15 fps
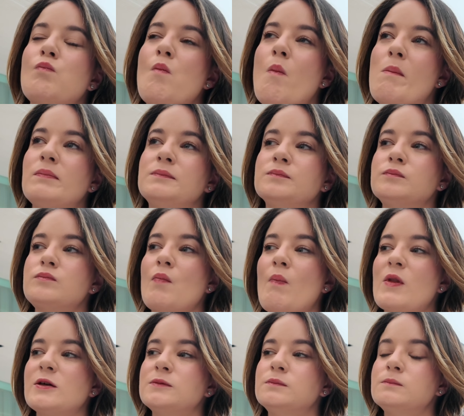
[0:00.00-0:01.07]
It's not too
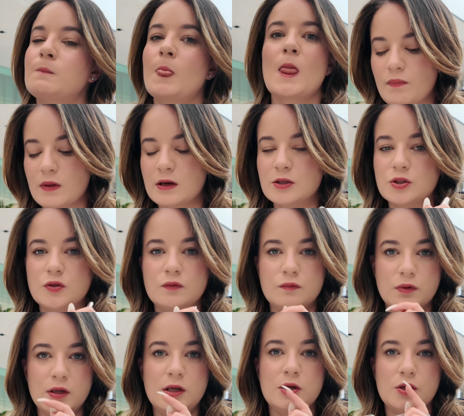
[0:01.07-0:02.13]
heavy. It's a
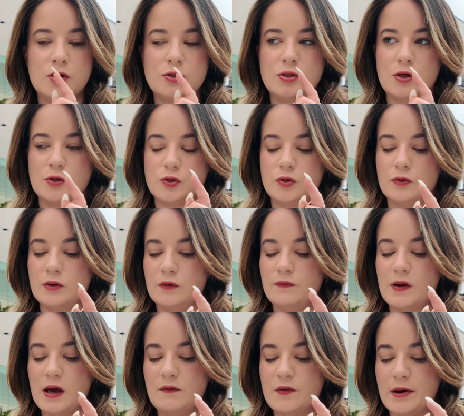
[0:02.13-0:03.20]
really good dark chocolate
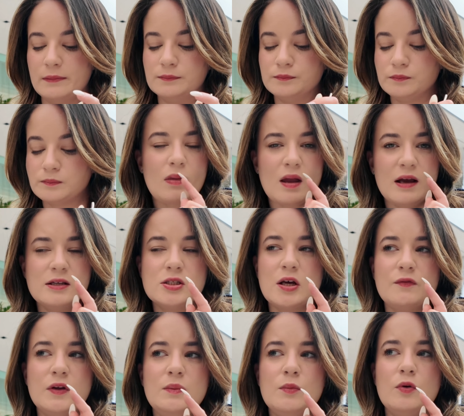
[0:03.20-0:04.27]
flavour. It's
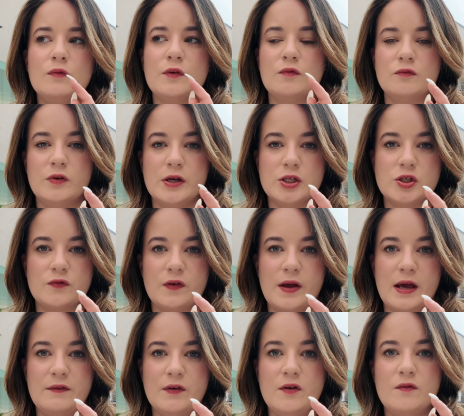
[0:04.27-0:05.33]
definitely more of a rich
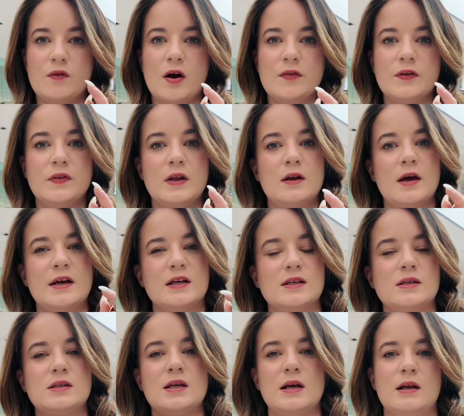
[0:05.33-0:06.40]
flavour rather than like a
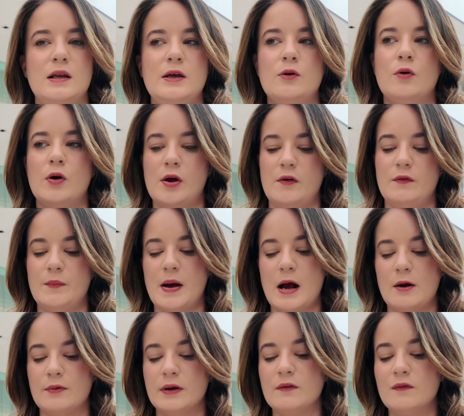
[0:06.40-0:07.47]
sickly or
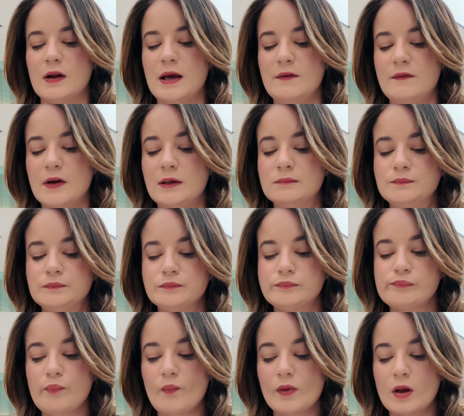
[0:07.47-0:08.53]
overpowering flavour.
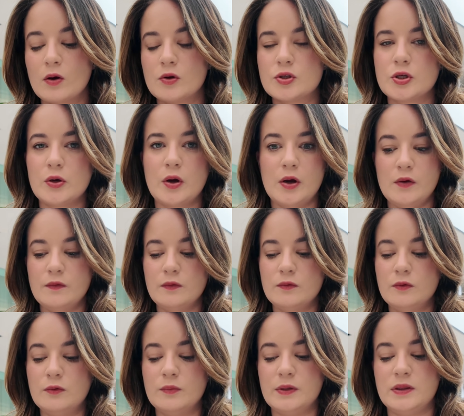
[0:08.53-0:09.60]
So
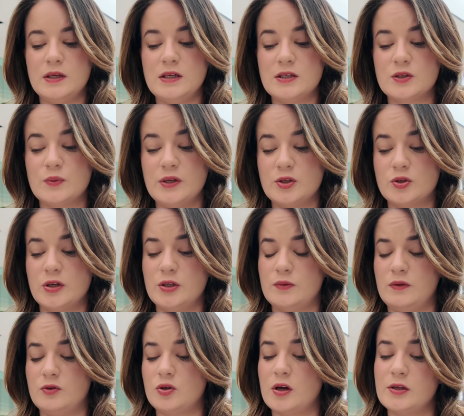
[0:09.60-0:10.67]
overall, with these sweet
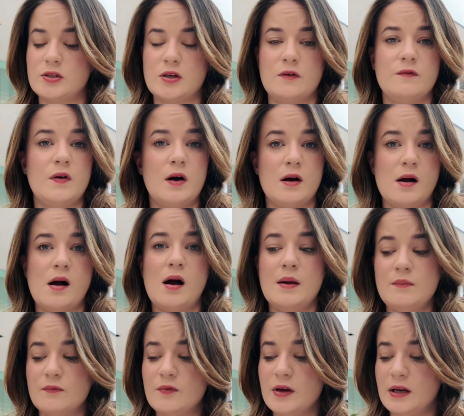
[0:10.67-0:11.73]
treats we've tried so far,
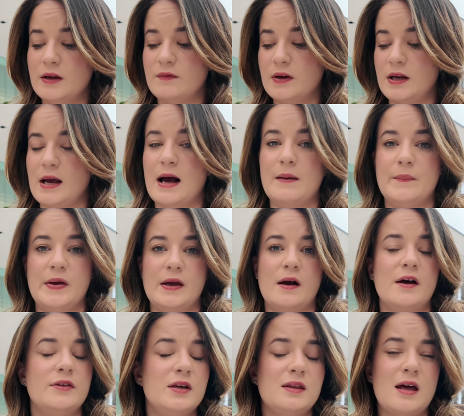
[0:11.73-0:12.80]
I'm really, really happy.
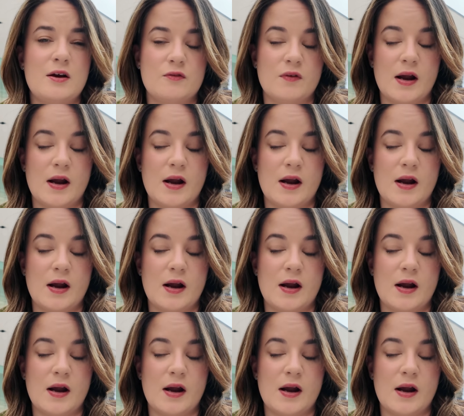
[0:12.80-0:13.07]
I think they're